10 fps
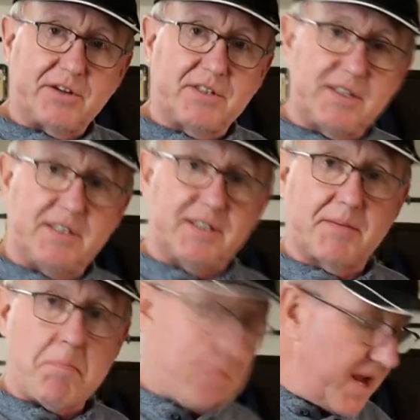because this is
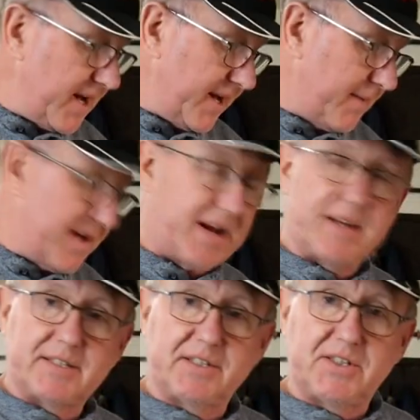some meaty amount
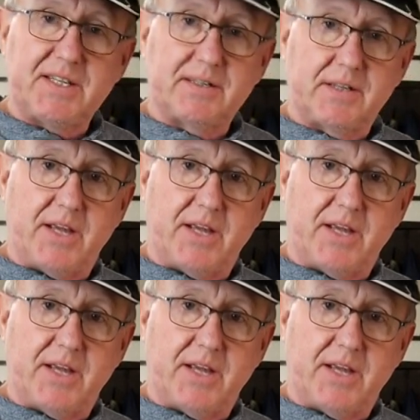of steel